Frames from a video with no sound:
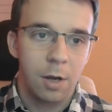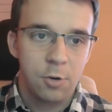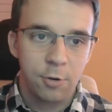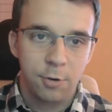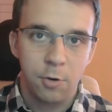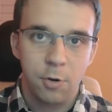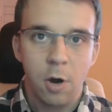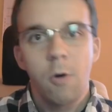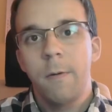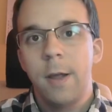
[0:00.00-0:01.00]
just so you
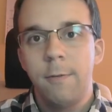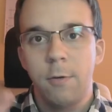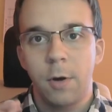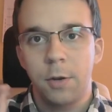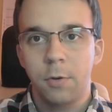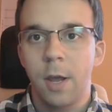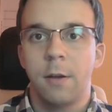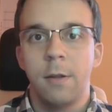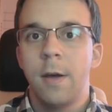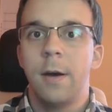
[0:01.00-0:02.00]
know, if you want to get